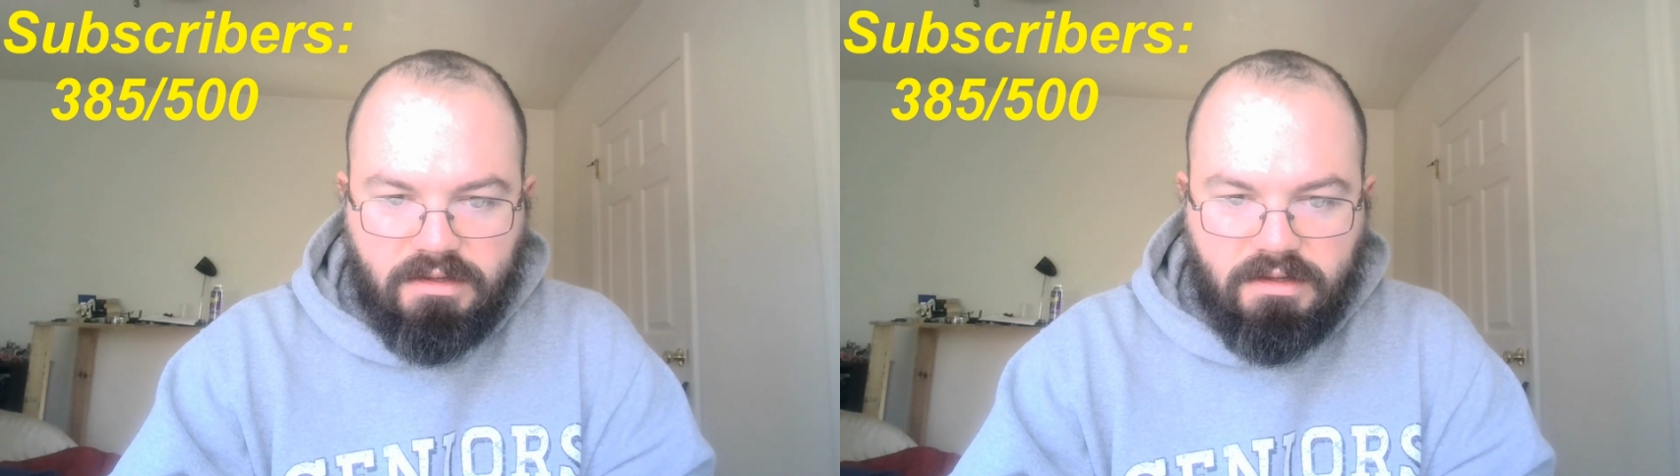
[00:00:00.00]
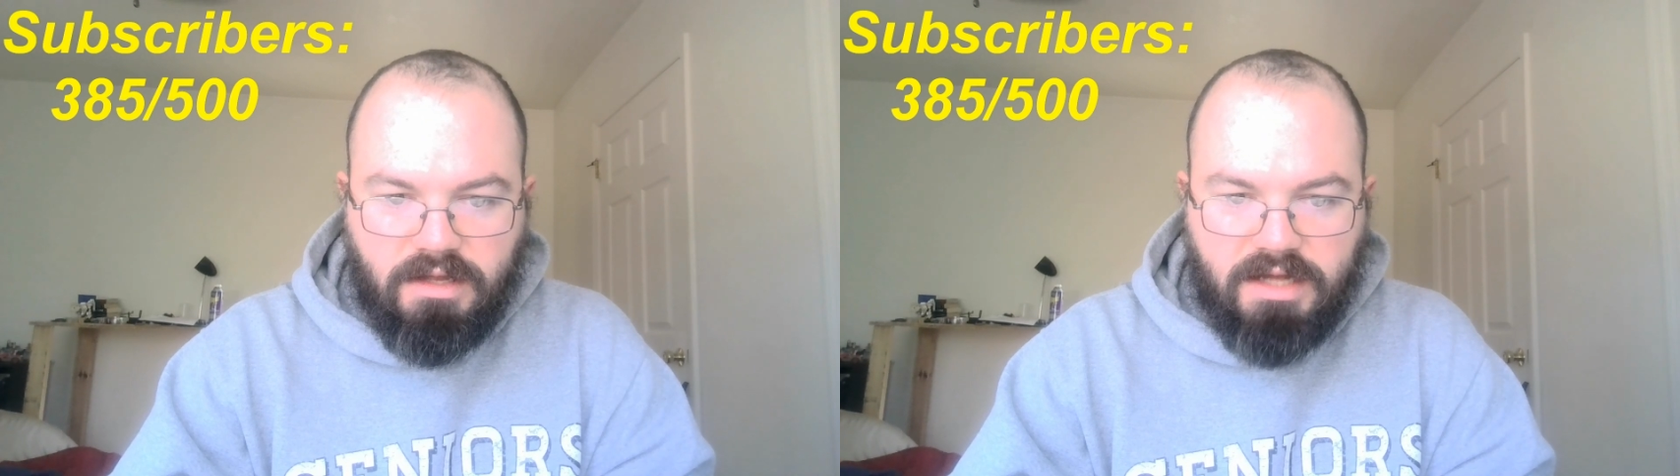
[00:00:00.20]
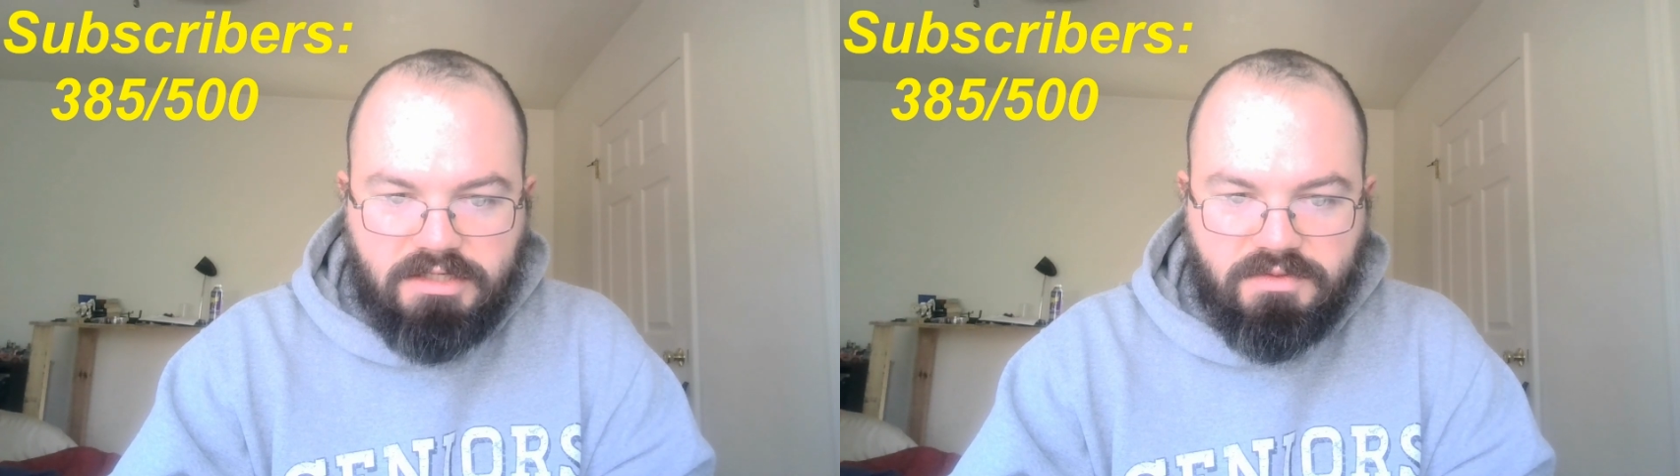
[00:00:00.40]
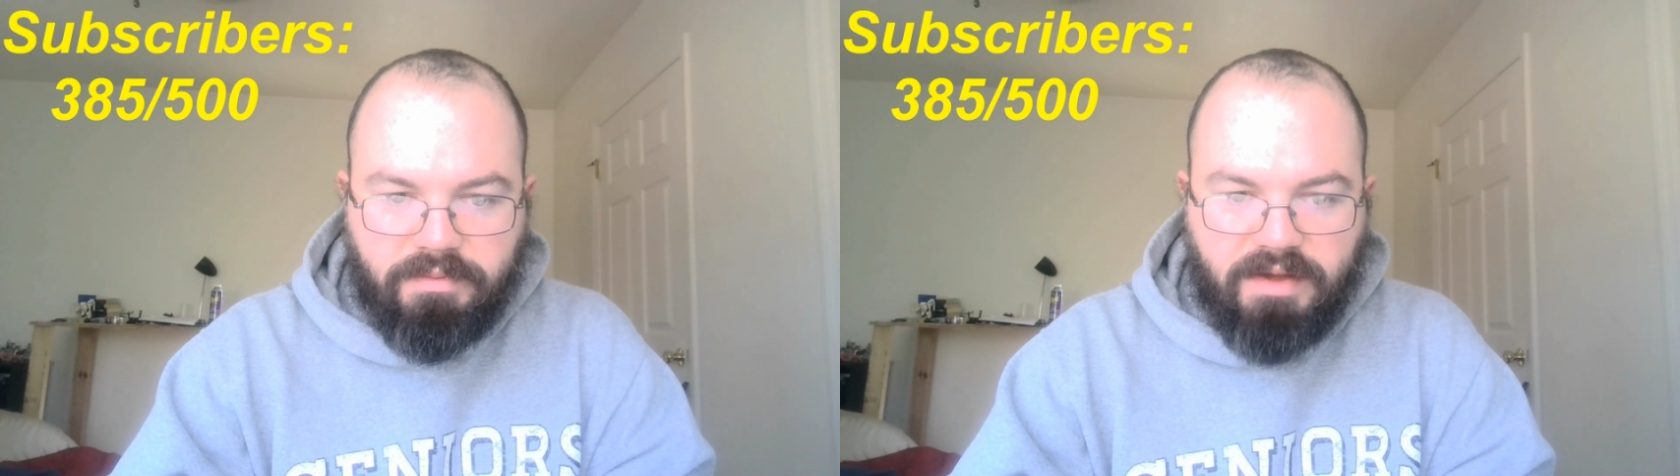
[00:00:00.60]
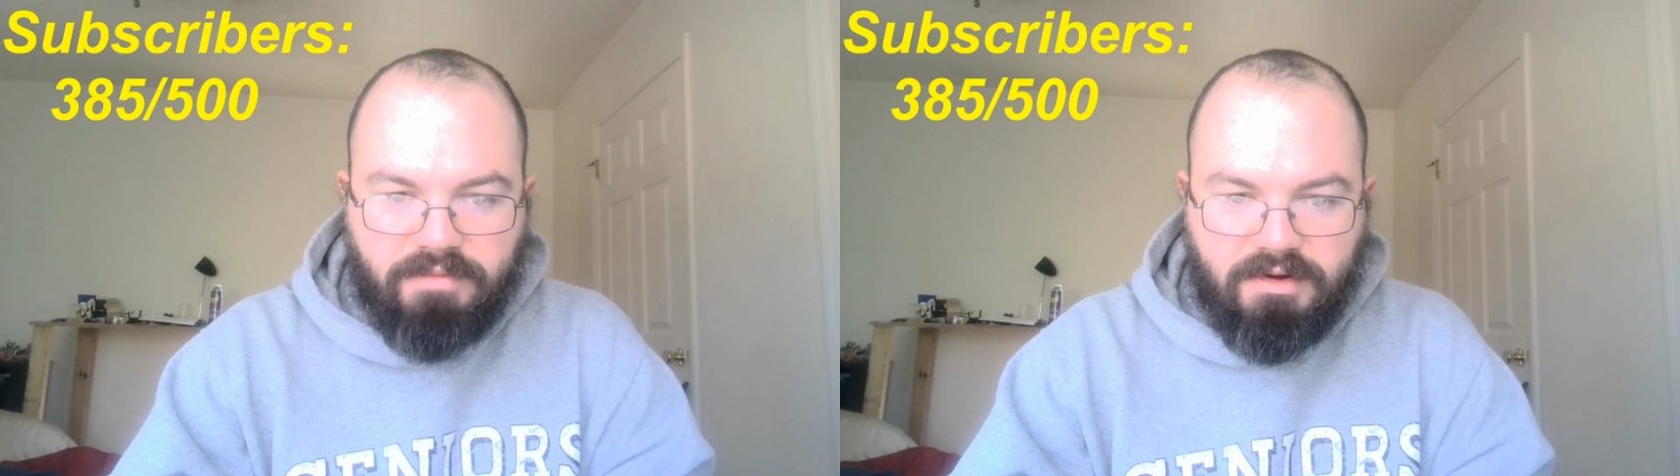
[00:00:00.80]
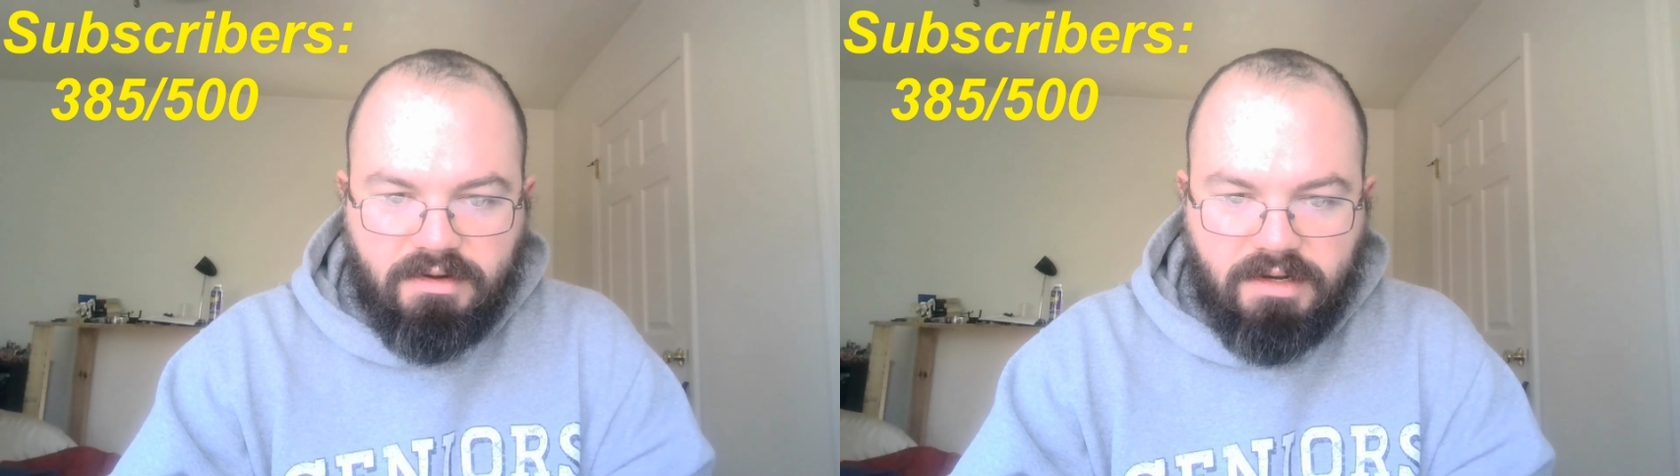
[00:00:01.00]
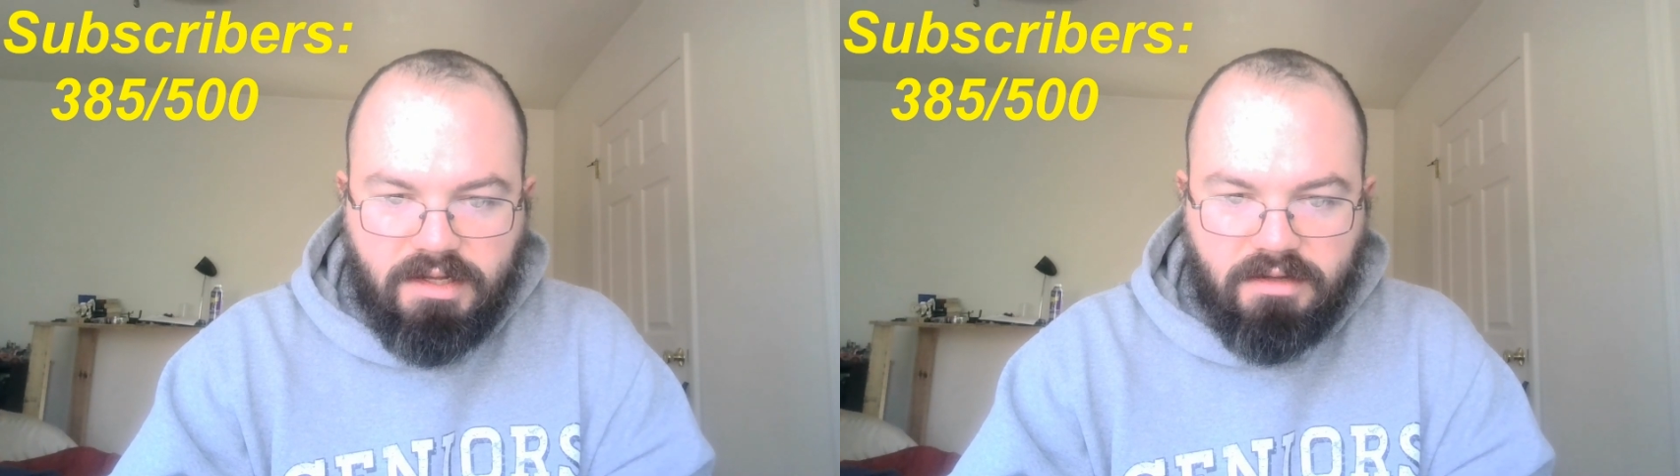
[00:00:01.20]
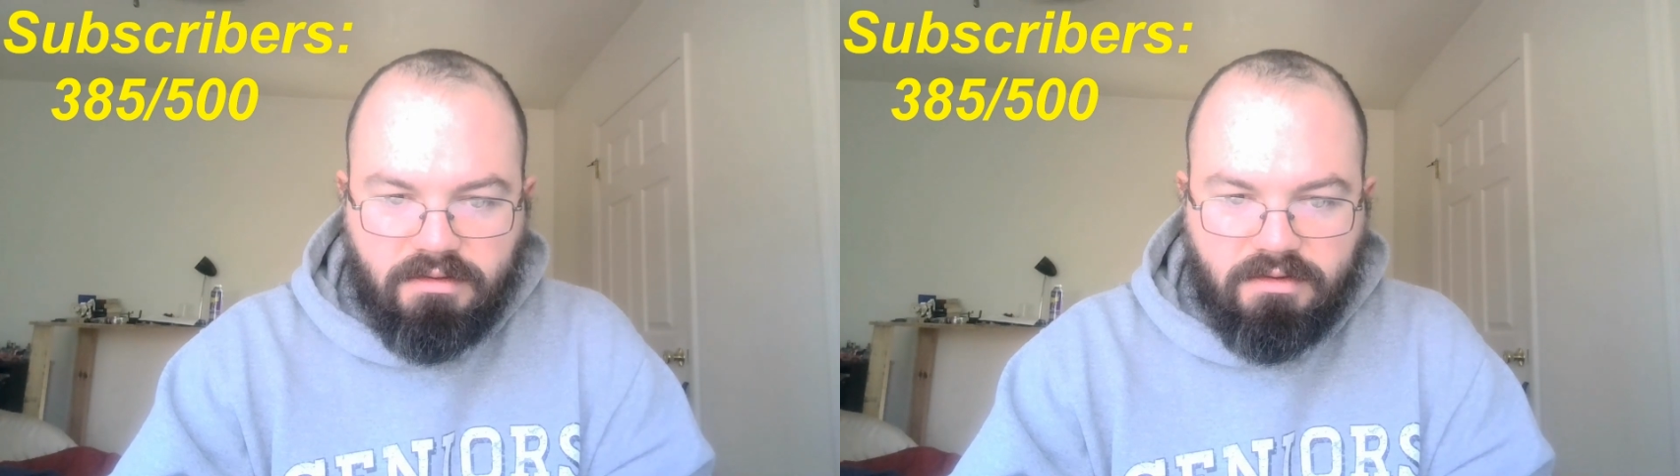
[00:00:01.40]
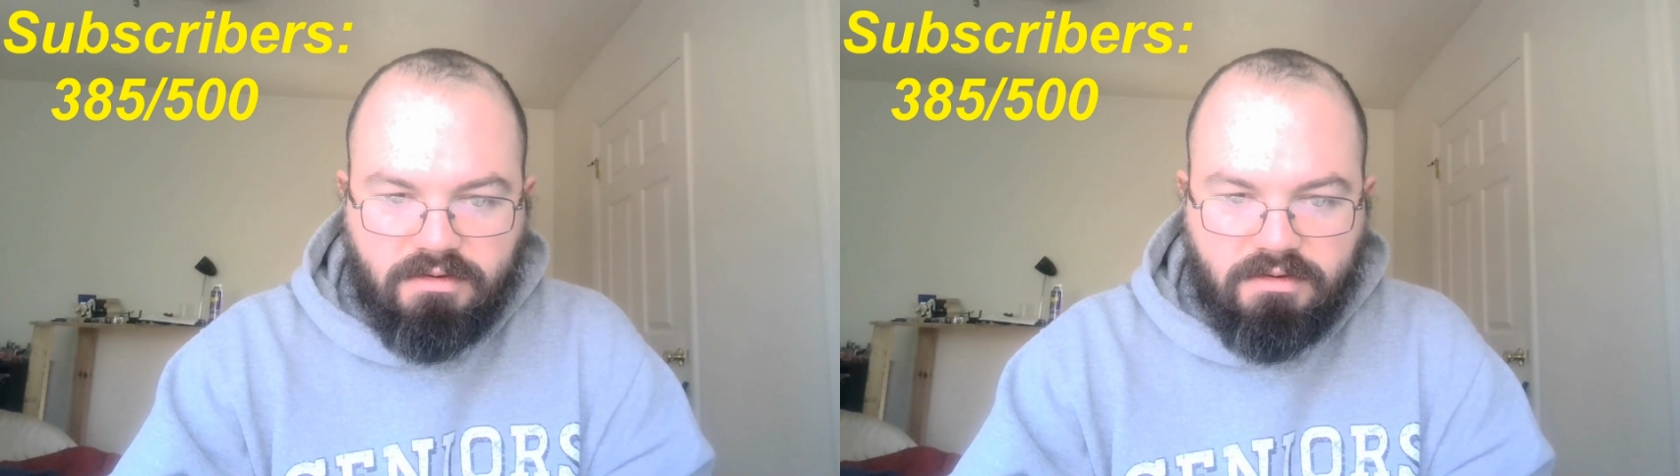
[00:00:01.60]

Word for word: No, I just remembered the uh,